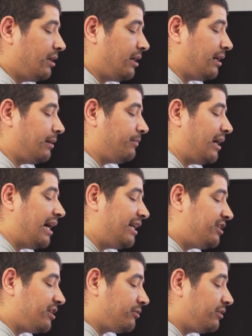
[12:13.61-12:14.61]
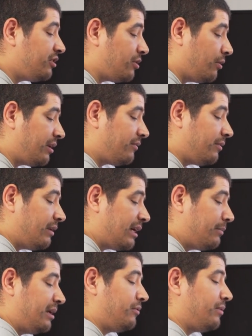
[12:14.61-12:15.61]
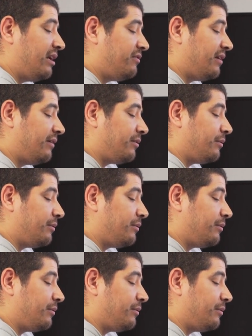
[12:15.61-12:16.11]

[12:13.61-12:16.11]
I generally don't ever recommend RAID 5